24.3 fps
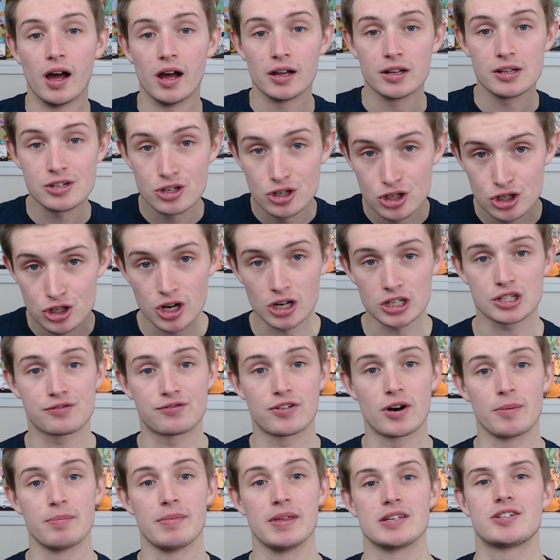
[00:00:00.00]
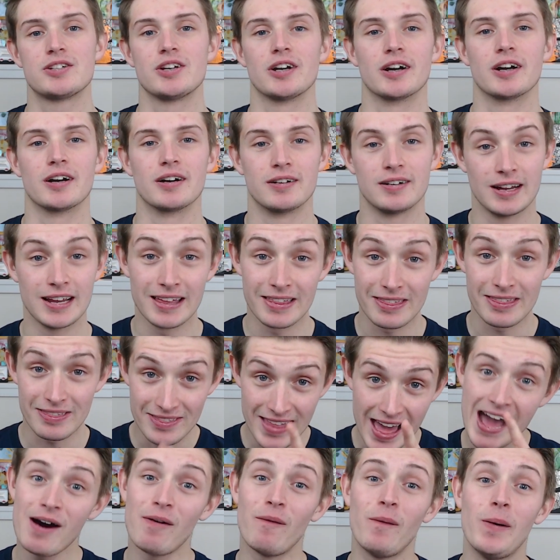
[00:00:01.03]
just from this year, and
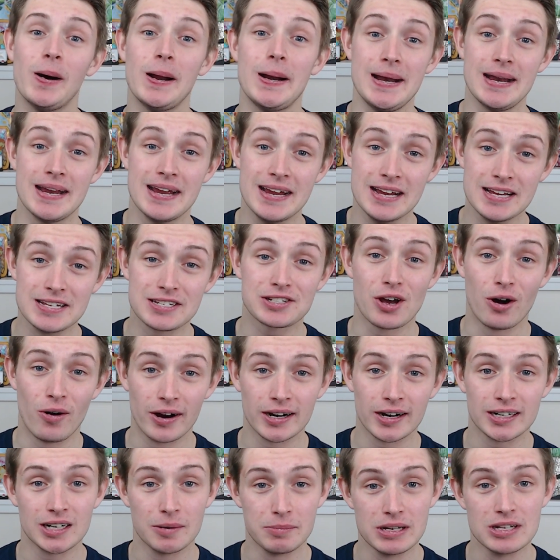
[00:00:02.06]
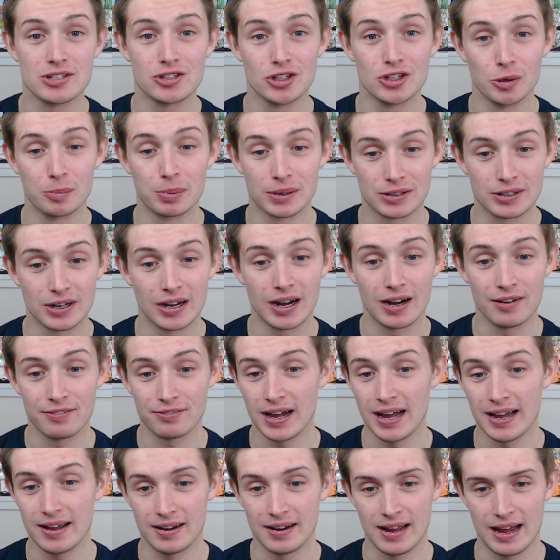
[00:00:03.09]
that one is going to be super tough.
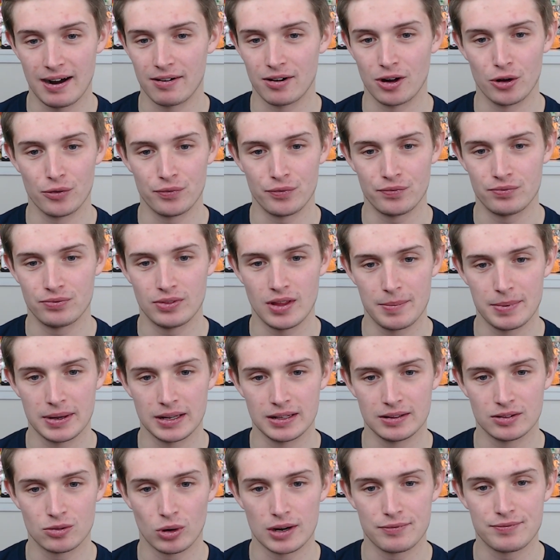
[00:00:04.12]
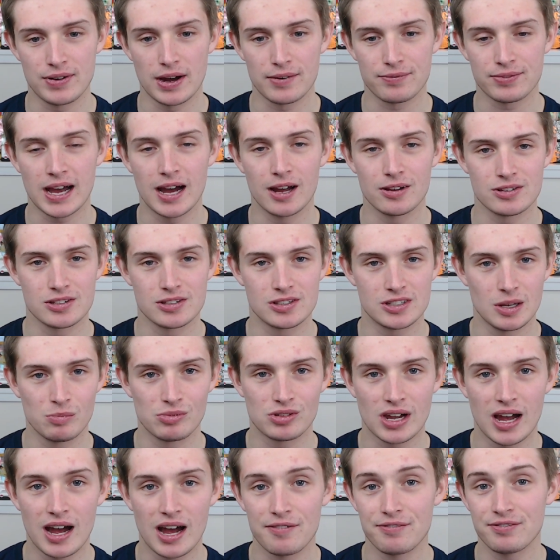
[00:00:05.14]
I don't know if, I mean, 25,000 seemed
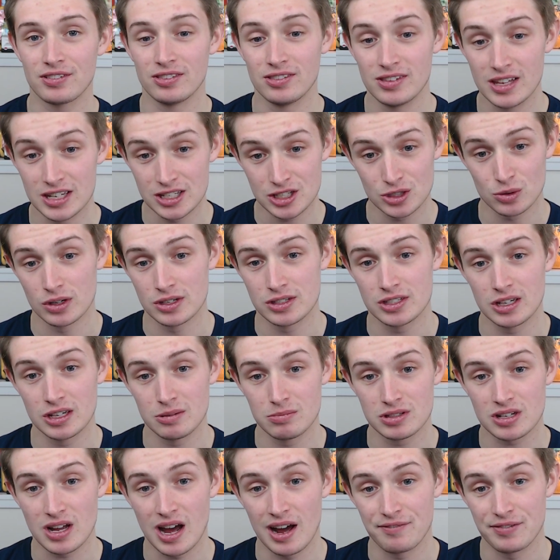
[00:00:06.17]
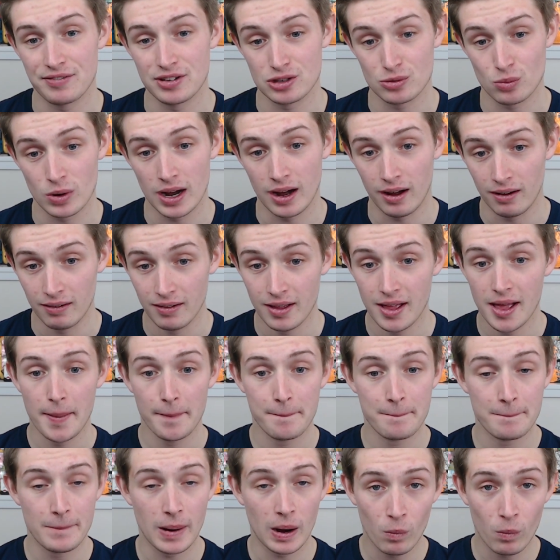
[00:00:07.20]
tough. This one seems tough as well, but